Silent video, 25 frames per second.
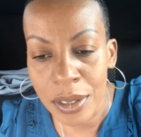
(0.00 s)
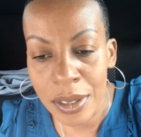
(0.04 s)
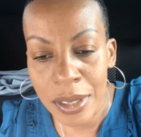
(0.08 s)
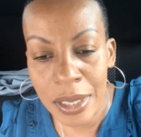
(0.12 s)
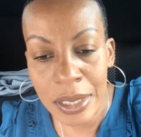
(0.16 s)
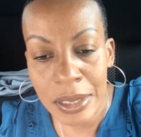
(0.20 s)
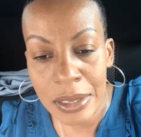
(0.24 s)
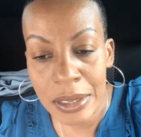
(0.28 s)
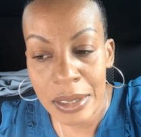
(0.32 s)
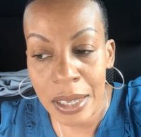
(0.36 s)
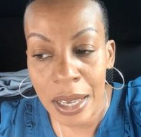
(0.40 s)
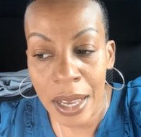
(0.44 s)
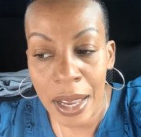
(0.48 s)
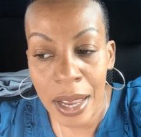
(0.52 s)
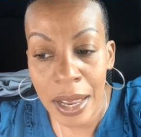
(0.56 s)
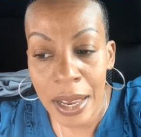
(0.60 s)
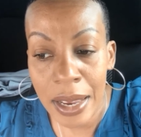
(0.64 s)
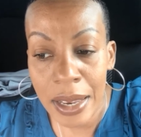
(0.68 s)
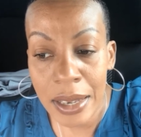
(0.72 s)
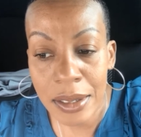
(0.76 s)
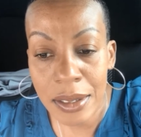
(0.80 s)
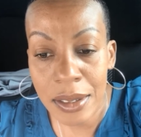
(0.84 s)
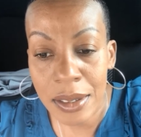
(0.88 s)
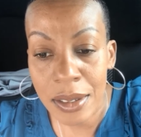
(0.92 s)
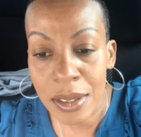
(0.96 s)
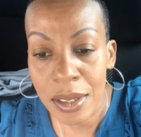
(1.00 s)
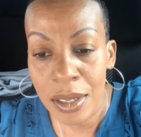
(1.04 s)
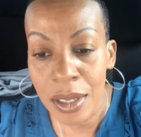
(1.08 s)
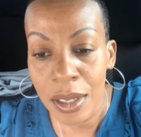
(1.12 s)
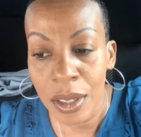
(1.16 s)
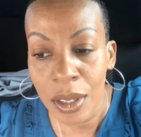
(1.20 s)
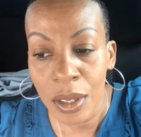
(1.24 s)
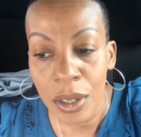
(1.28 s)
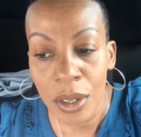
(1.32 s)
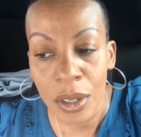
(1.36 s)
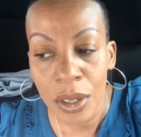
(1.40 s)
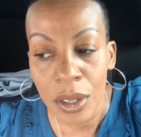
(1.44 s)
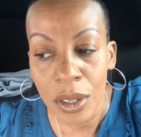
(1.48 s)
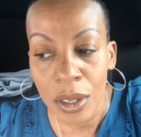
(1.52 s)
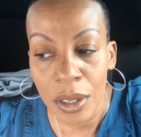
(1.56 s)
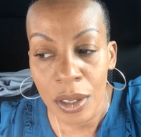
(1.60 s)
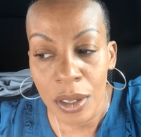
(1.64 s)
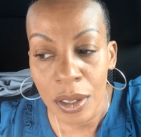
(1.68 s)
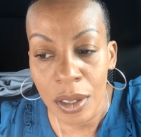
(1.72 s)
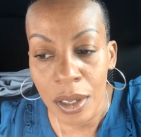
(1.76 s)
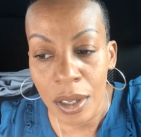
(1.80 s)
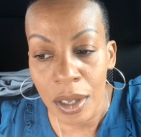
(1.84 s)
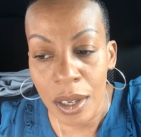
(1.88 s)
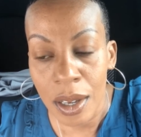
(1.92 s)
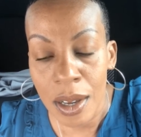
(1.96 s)
dictate
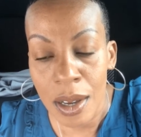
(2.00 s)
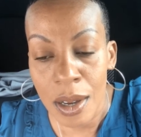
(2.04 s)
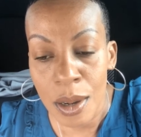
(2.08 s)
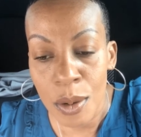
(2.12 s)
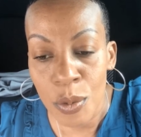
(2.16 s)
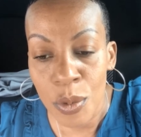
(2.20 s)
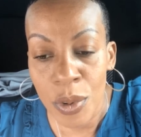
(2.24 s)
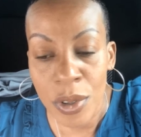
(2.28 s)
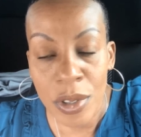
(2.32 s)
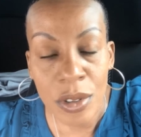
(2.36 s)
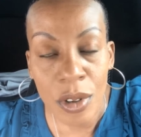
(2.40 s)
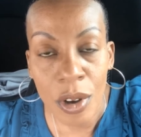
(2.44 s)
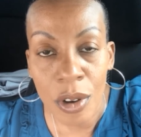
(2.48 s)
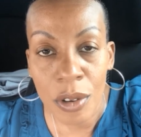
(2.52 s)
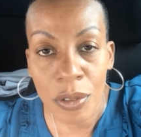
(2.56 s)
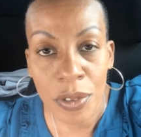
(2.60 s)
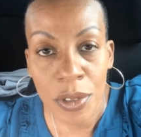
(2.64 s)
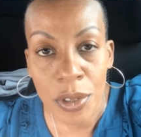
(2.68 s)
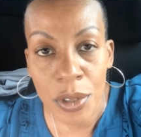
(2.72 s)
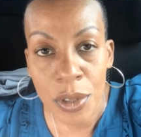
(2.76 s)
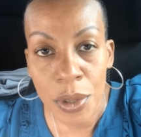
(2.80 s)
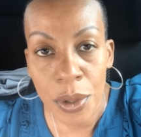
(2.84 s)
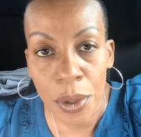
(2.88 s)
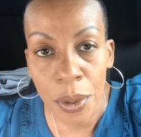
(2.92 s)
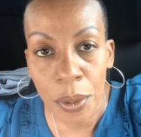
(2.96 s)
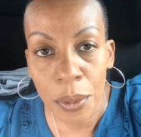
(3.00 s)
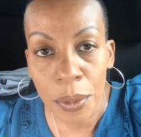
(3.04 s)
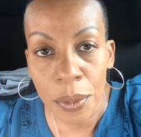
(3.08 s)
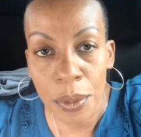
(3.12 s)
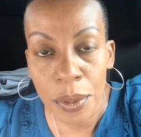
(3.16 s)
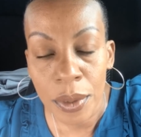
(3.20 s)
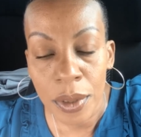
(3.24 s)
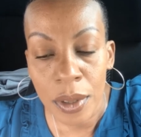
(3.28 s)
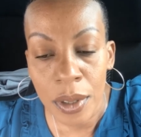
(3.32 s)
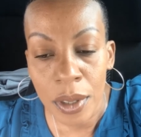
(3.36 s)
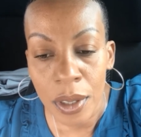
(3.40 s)
uh, what's offered to you.